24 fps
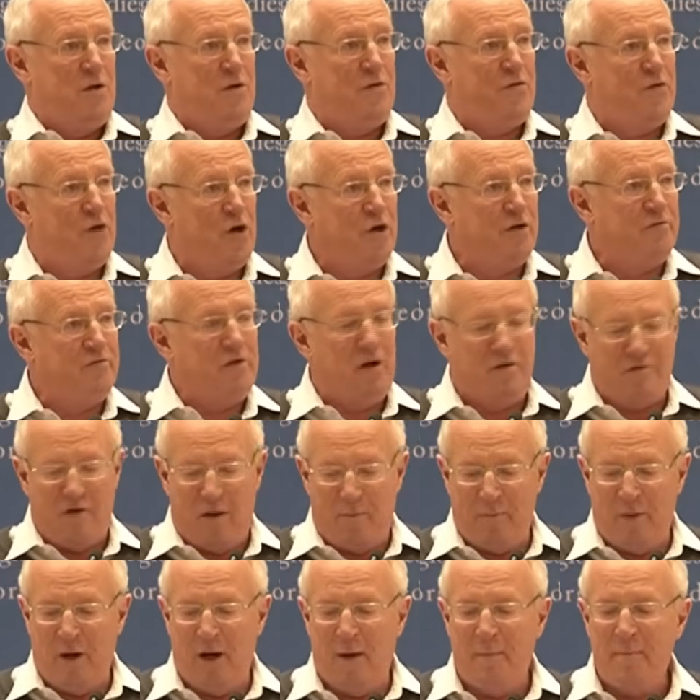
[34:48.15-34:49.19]
3rd of
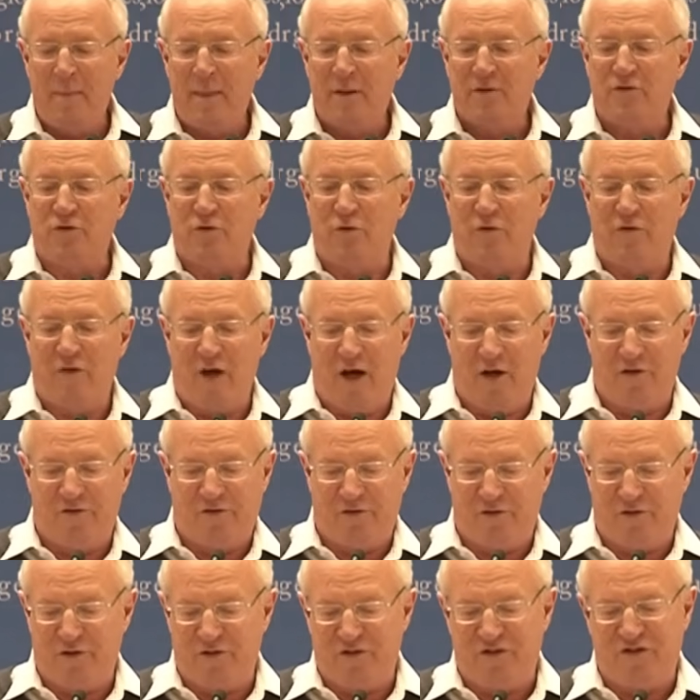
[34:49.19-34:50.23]
November,
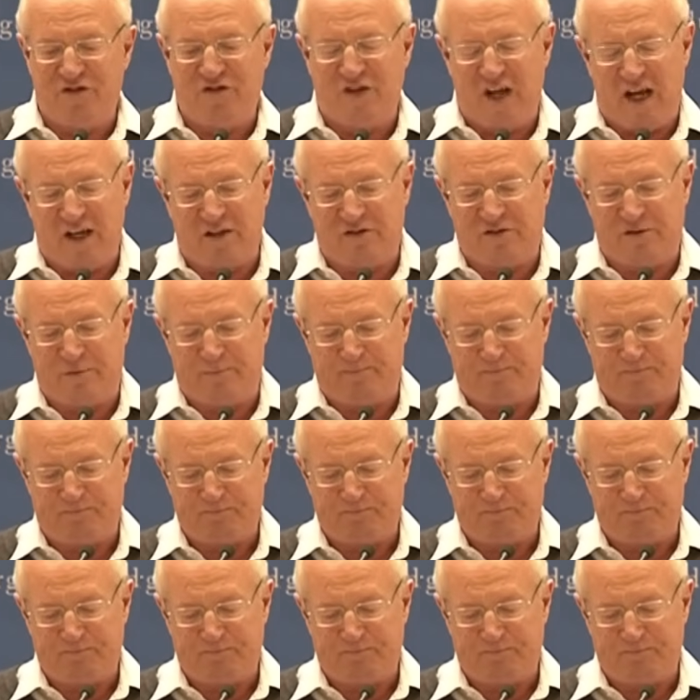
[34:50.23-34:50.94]
2006.